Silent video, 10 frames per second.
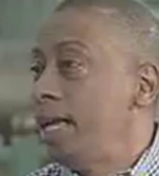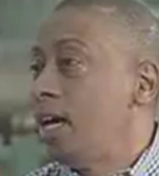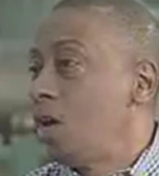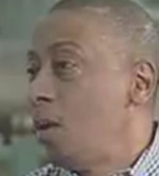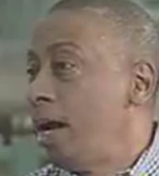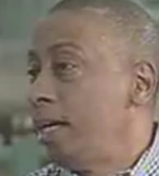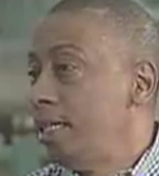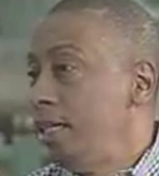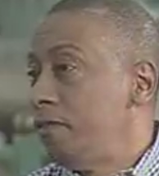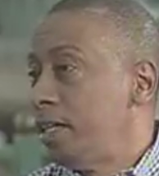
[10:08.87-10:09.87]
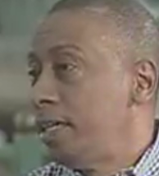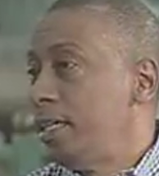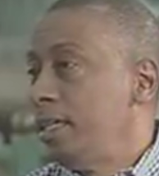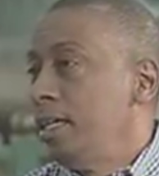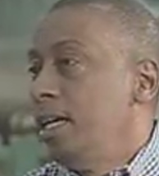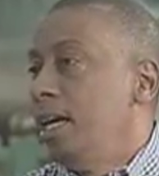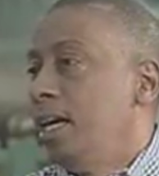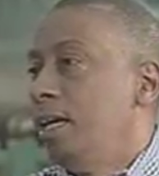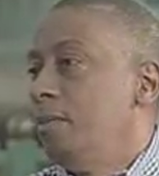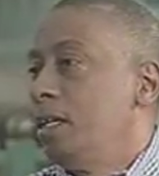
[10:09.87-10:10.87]
acquired nevi,
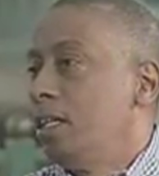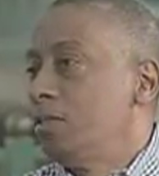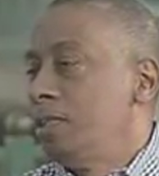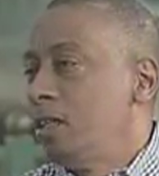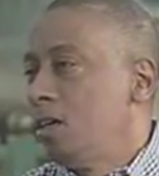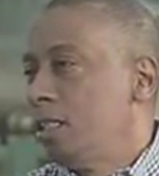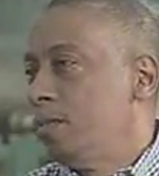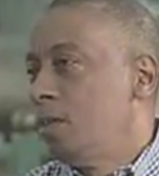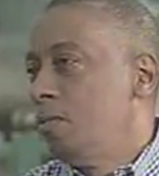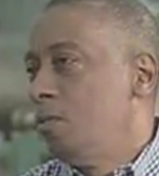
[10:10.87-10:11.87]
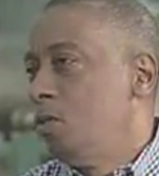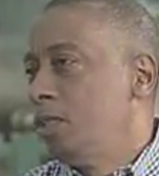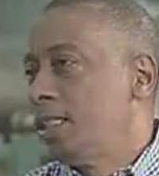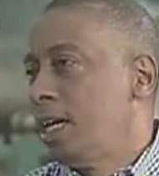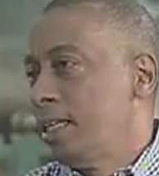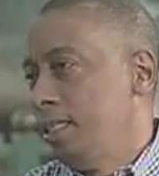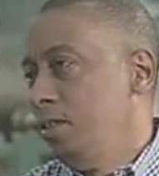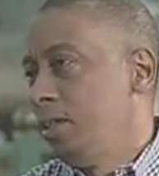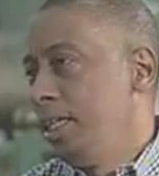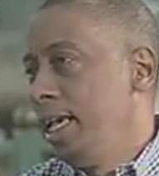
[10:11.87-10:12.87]
because we talked about moles that you
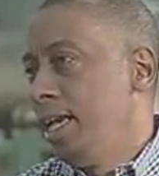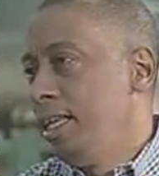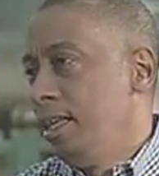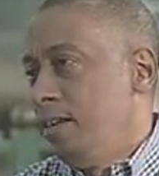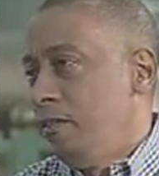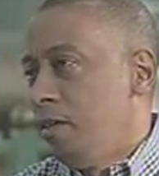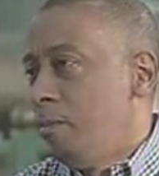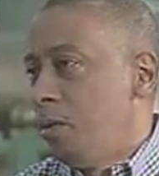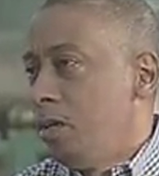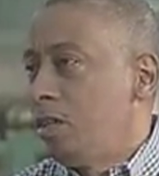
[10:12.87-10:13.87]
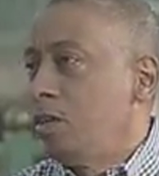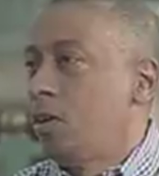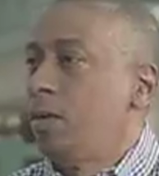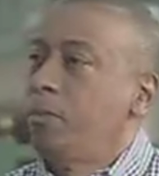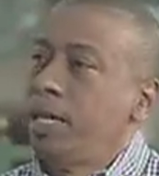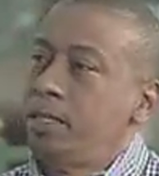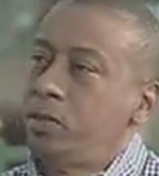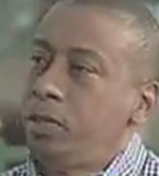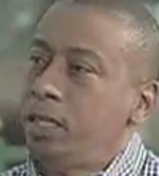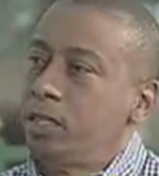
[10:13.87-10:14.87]
can get from birth or by
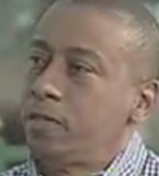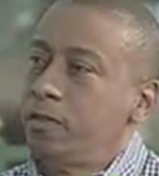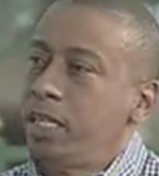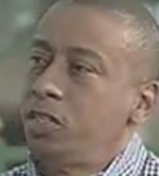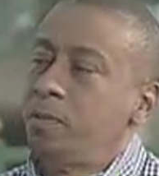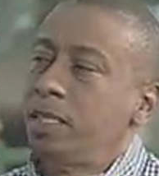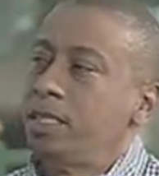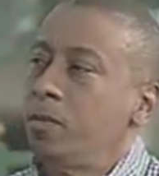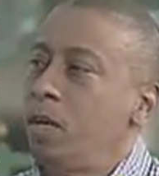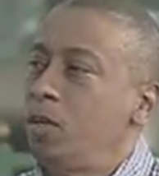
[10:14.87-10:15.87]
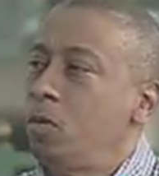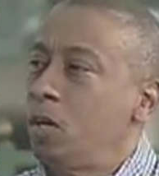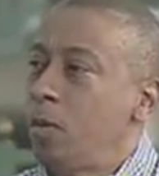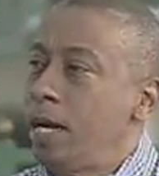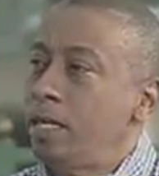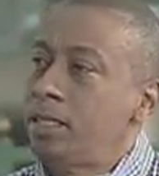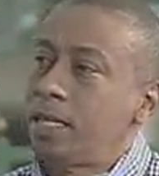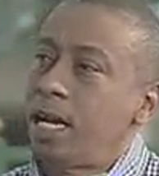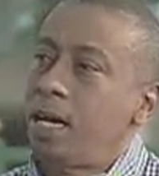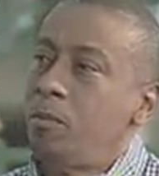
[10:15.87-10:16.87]
2 years of age, but someone who acquires
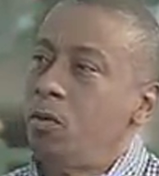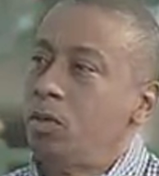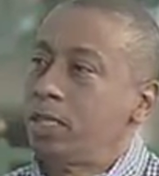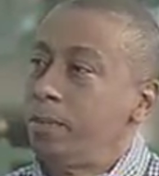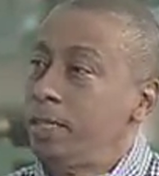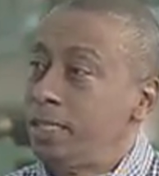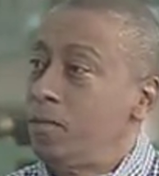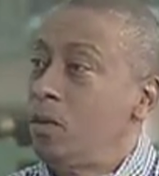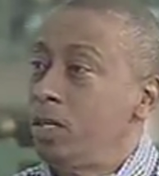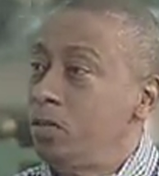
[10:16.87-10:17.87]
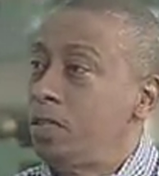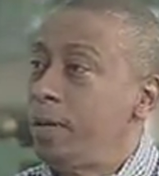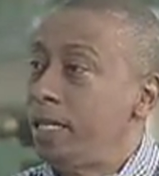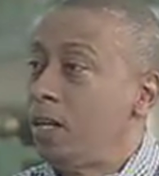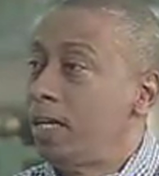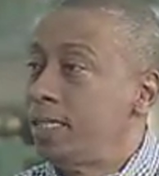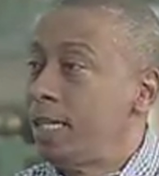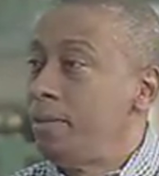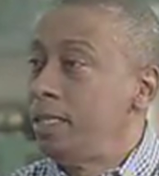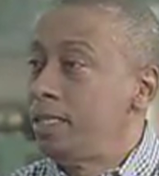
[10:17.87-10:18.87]
moles can be someone who spent a lot of
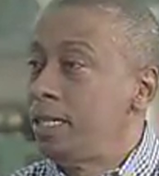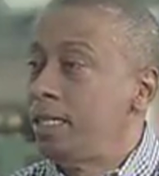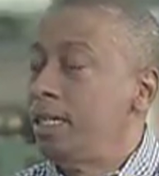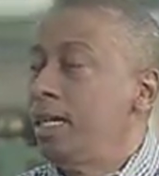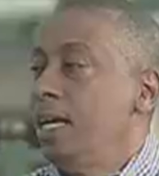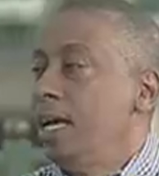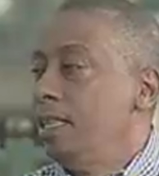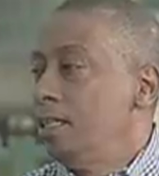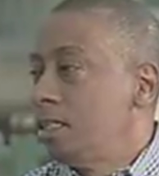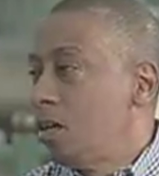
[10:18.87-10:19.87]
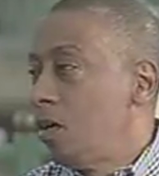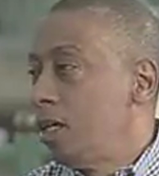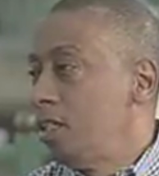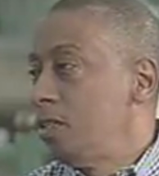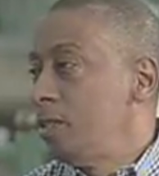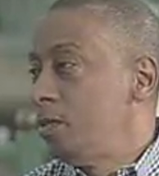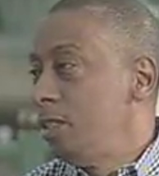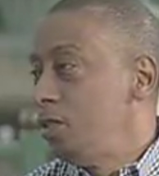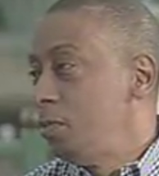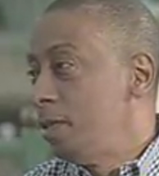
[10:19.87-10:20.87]
time in the sun. And there's a correlation
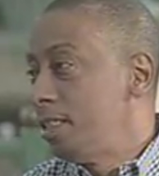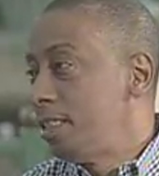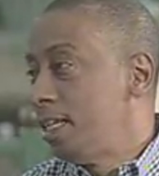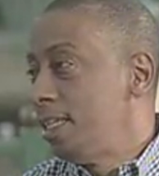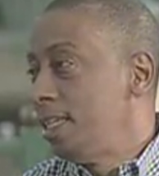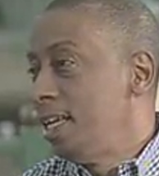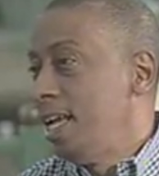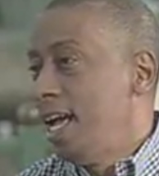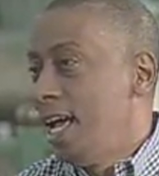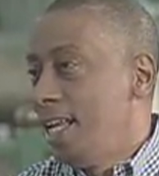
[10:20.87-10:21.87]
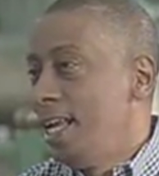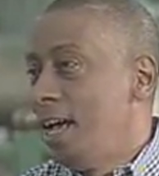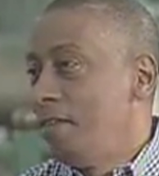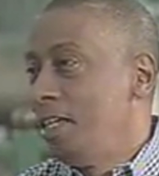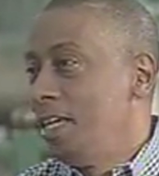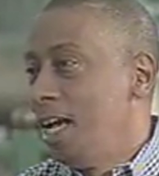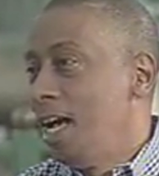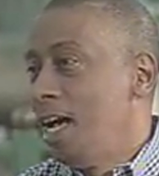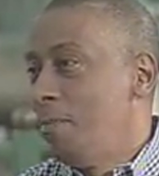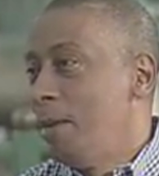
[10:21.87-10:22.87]
between too much sun and having
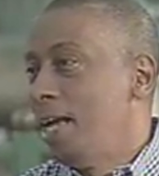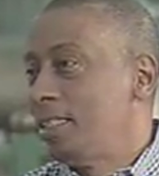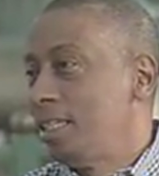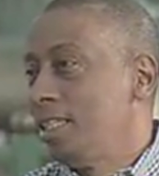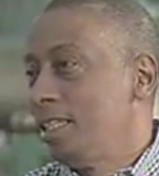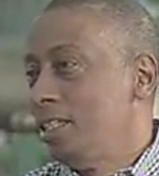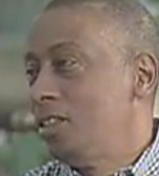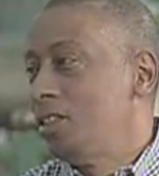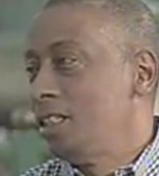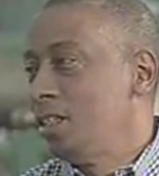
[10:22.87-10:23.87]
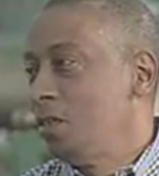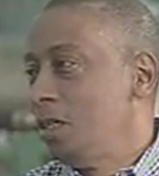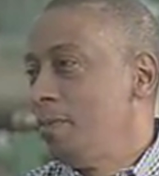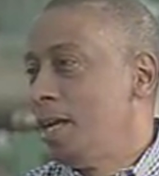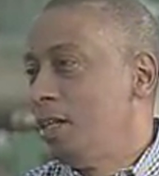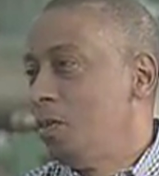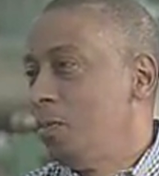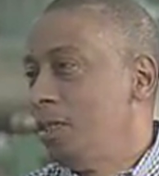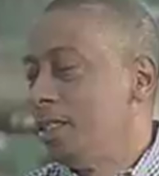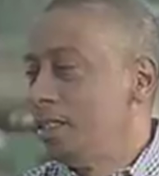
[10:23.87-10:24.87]
bad skin conditions, including
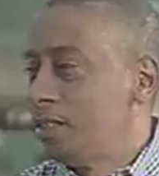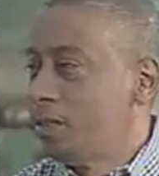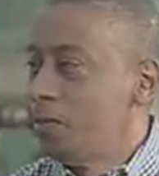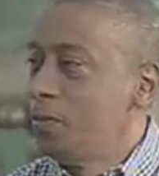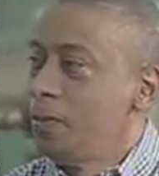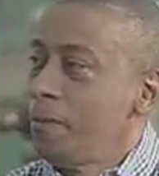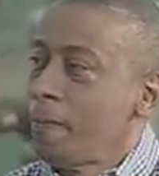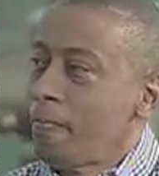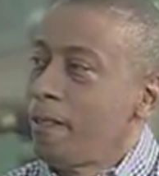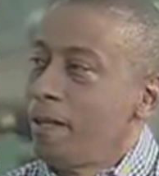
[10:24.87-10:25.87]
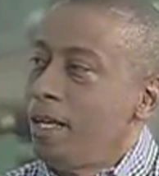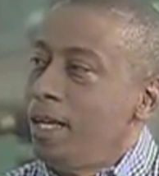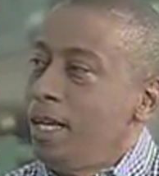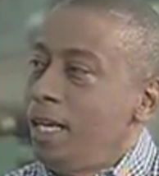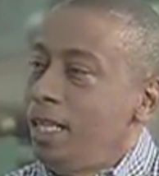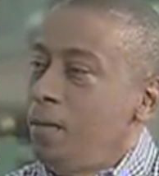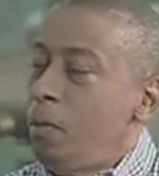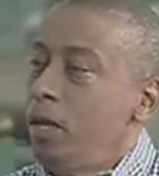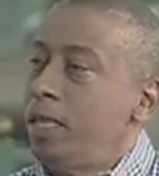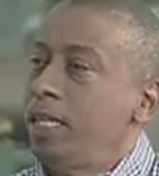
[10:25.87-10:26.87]
melanoma. So the
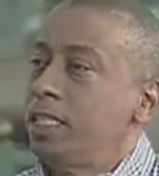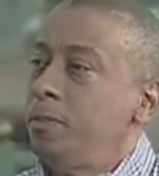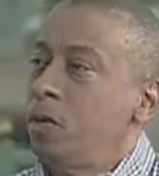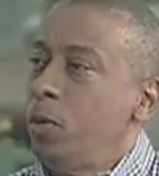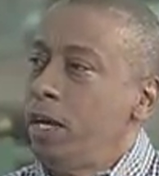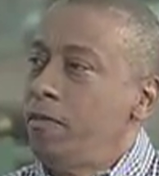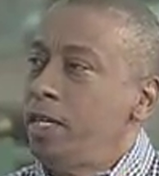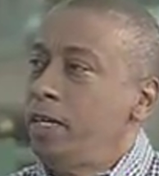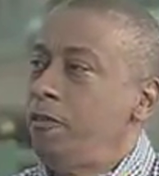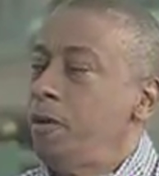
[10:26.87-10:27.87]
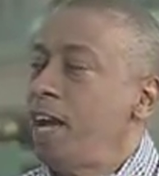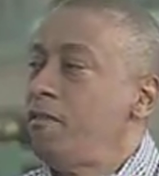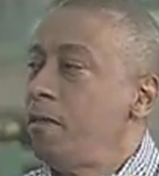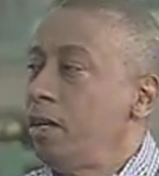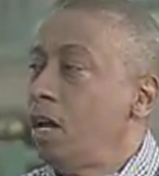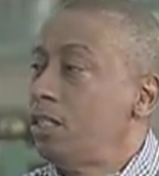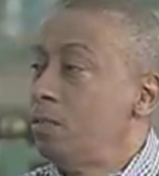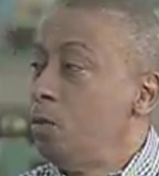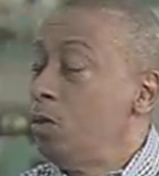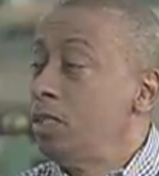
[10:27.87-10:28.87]
important thing is to be aware of it if you have lots of
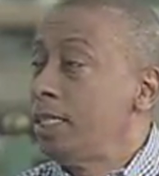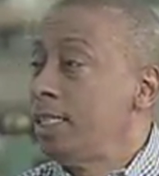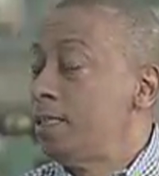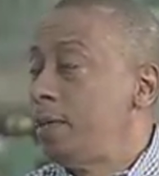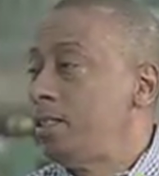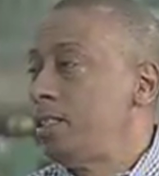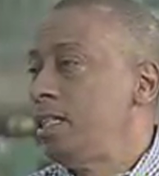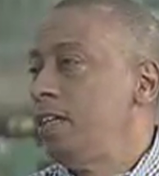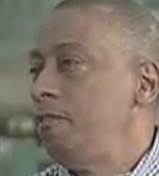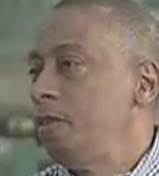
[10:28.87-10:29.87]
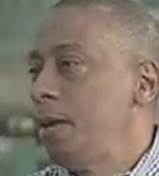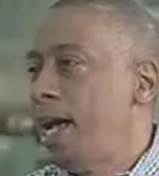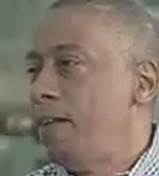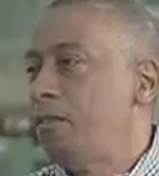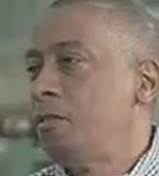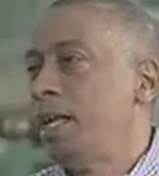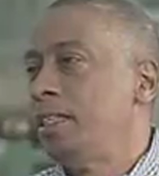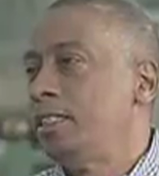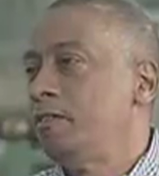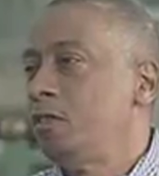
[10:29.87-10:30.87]
moles, and especially if you have a
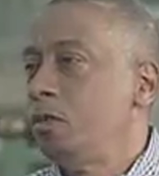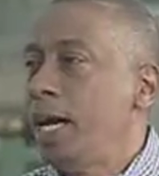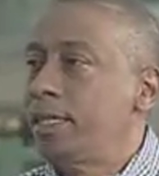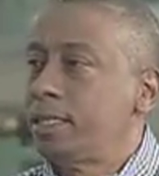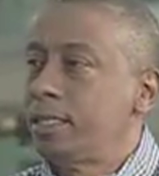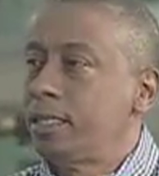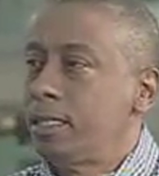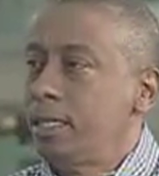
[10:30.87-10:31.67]
relative who has a